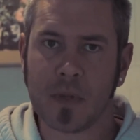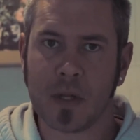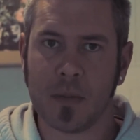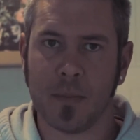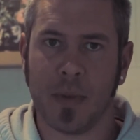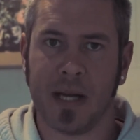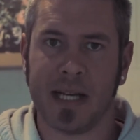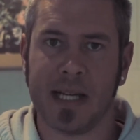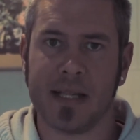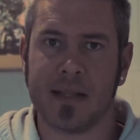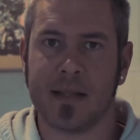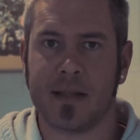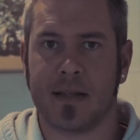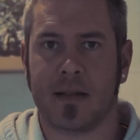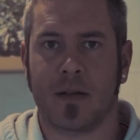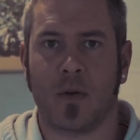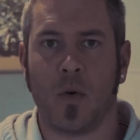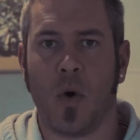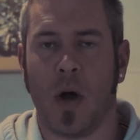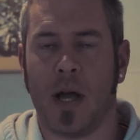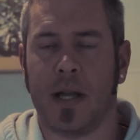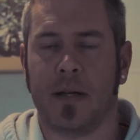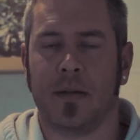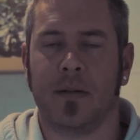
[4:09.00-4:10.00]
but it's
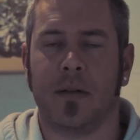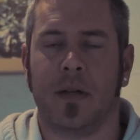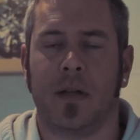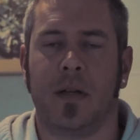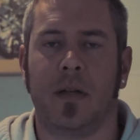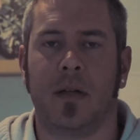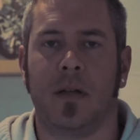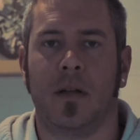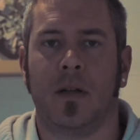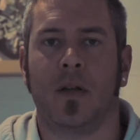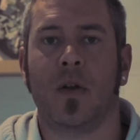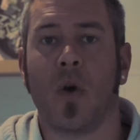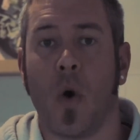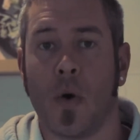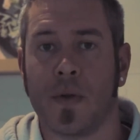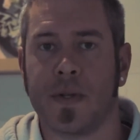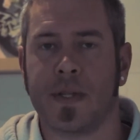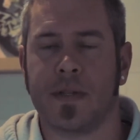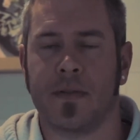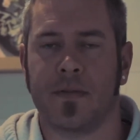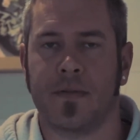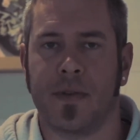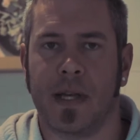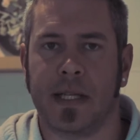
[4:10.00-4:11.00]
quite
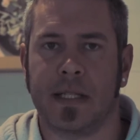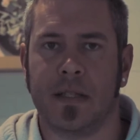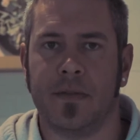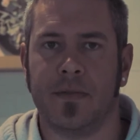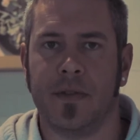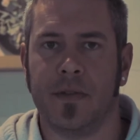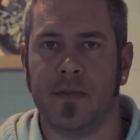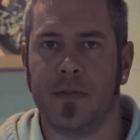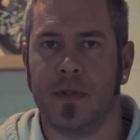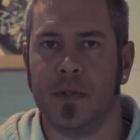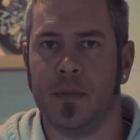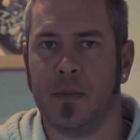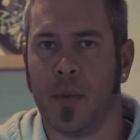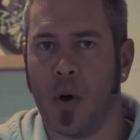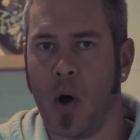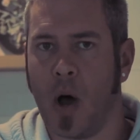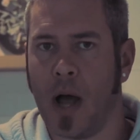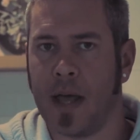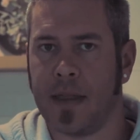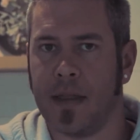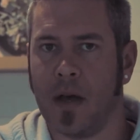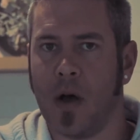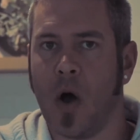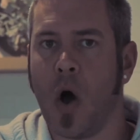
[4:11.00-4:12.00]
cost effective if you
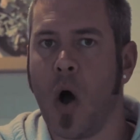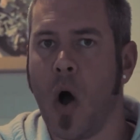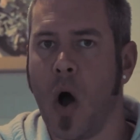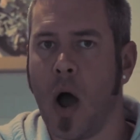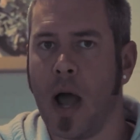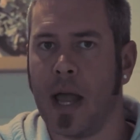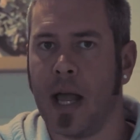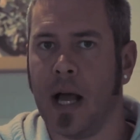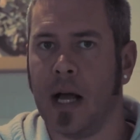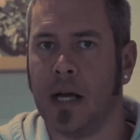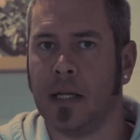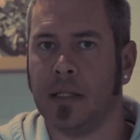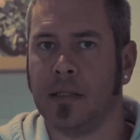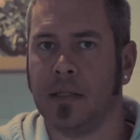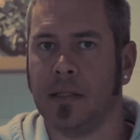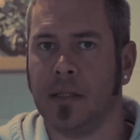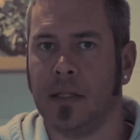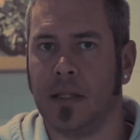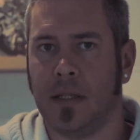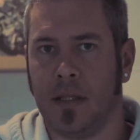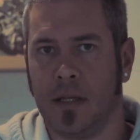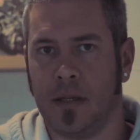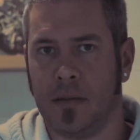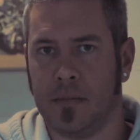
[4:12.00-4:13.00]
buy the higher
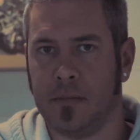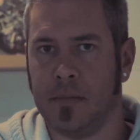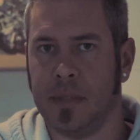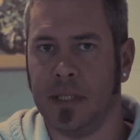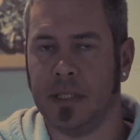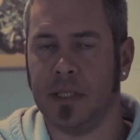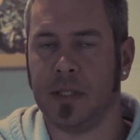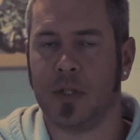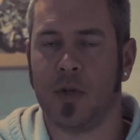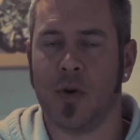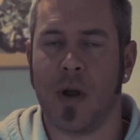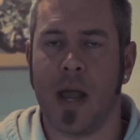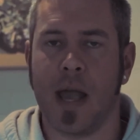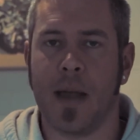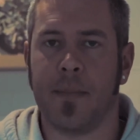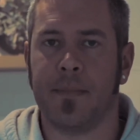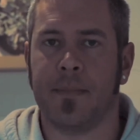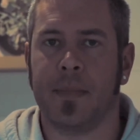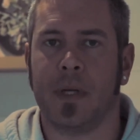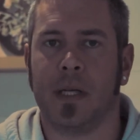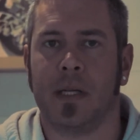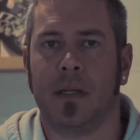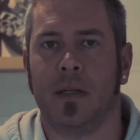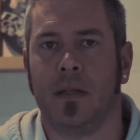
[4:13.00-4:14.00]

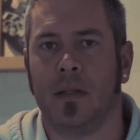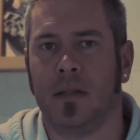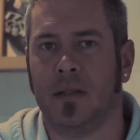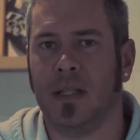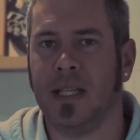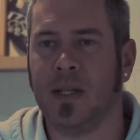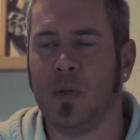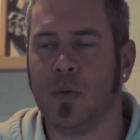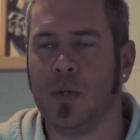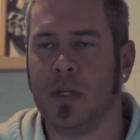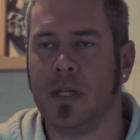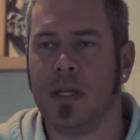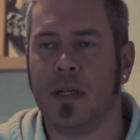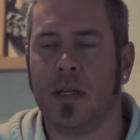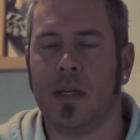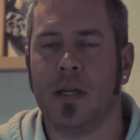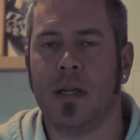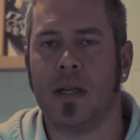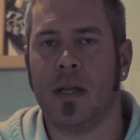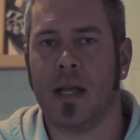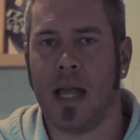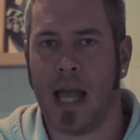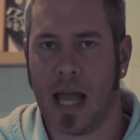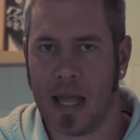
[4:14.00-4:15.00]
milligram liquid
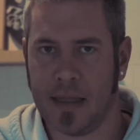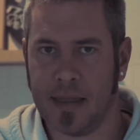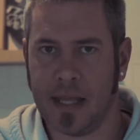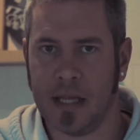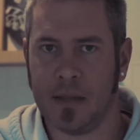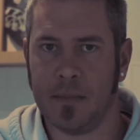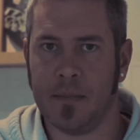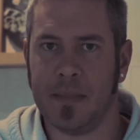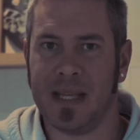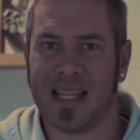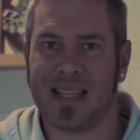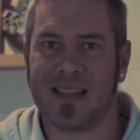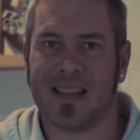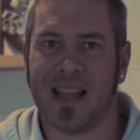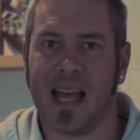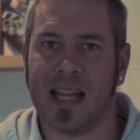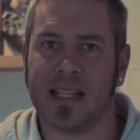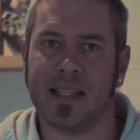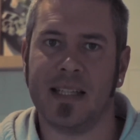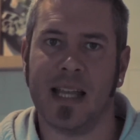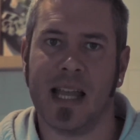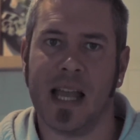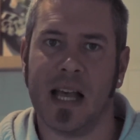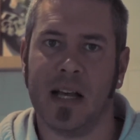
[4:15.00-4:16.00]
and then mix
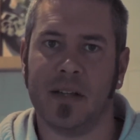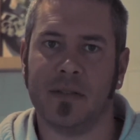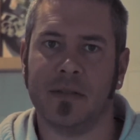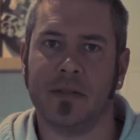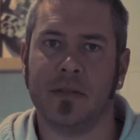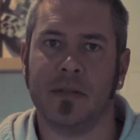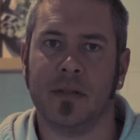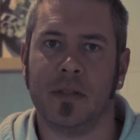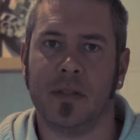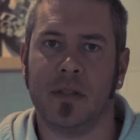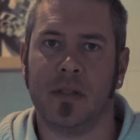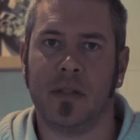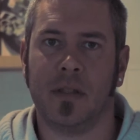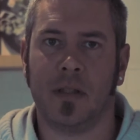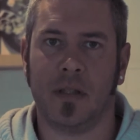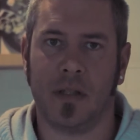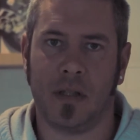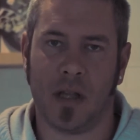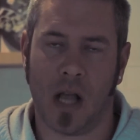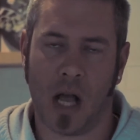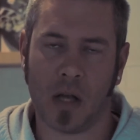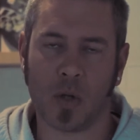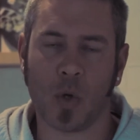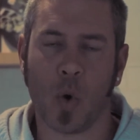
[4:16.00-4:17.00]
that down
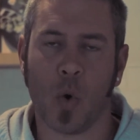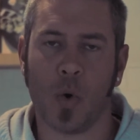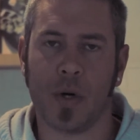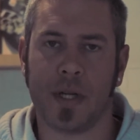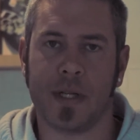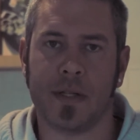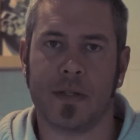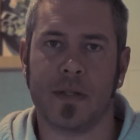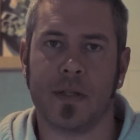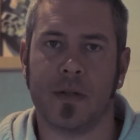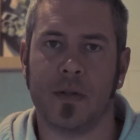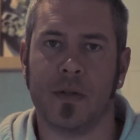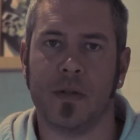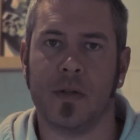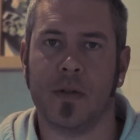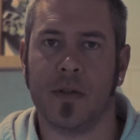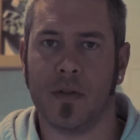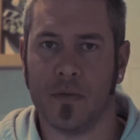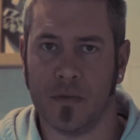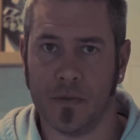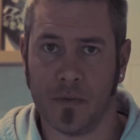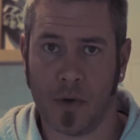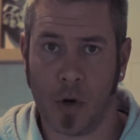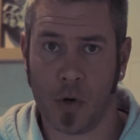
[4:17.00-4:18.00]
according to
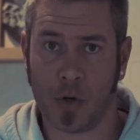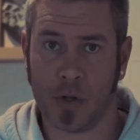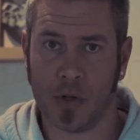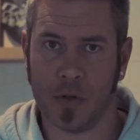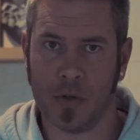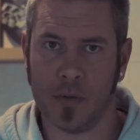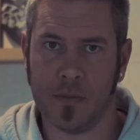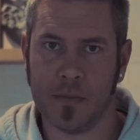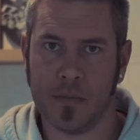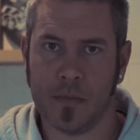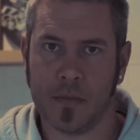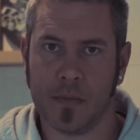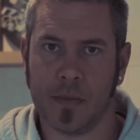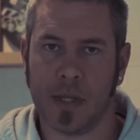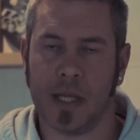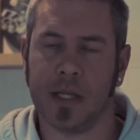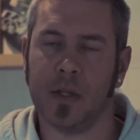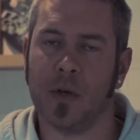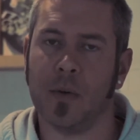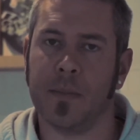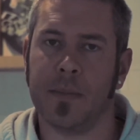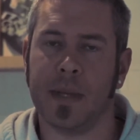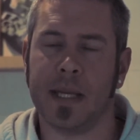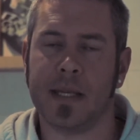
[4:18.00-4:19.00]
the volume
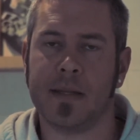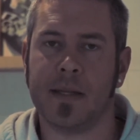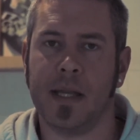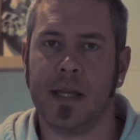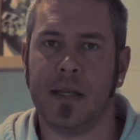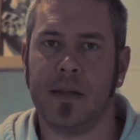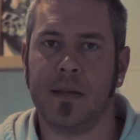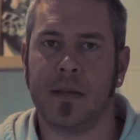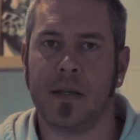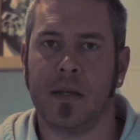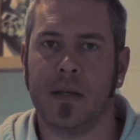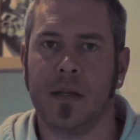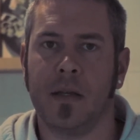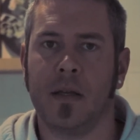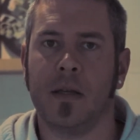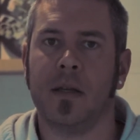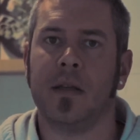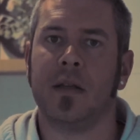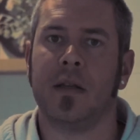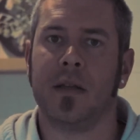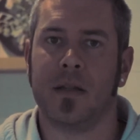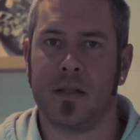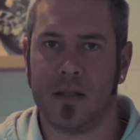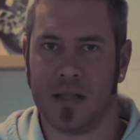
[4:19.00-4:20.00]
that you're mixing
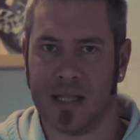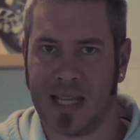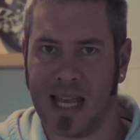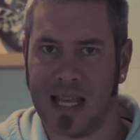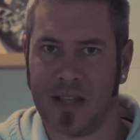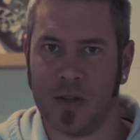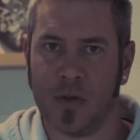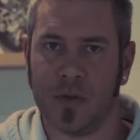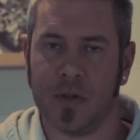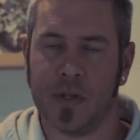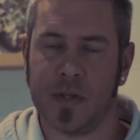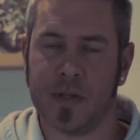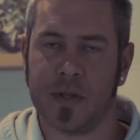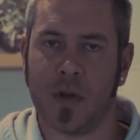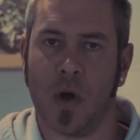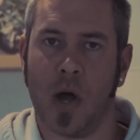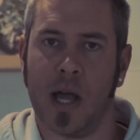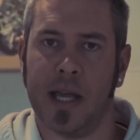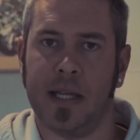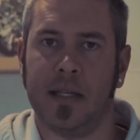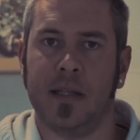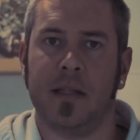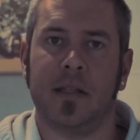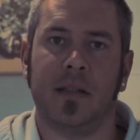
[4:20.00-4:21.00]
to get your
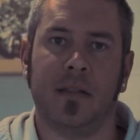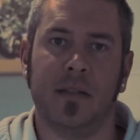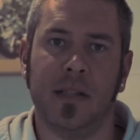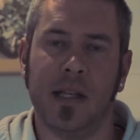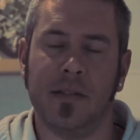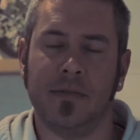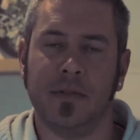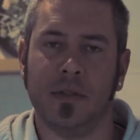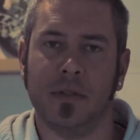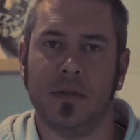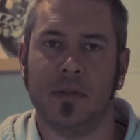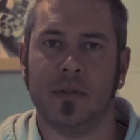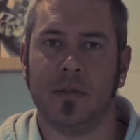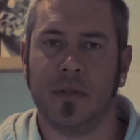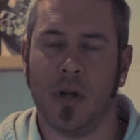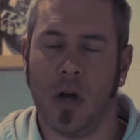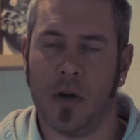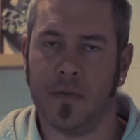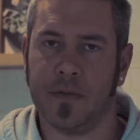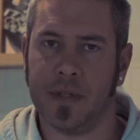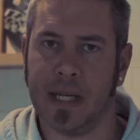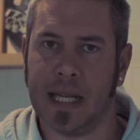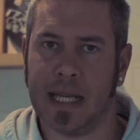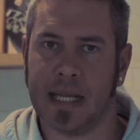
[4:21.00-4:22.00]
desired level
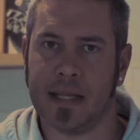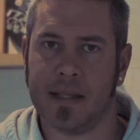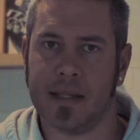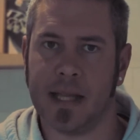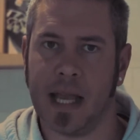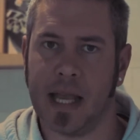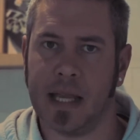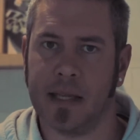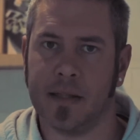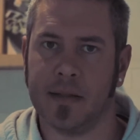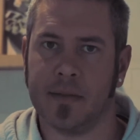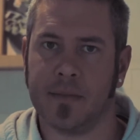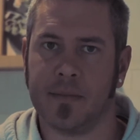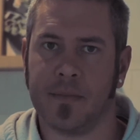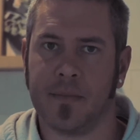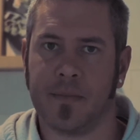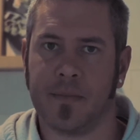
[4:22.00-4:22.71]
of nicotine.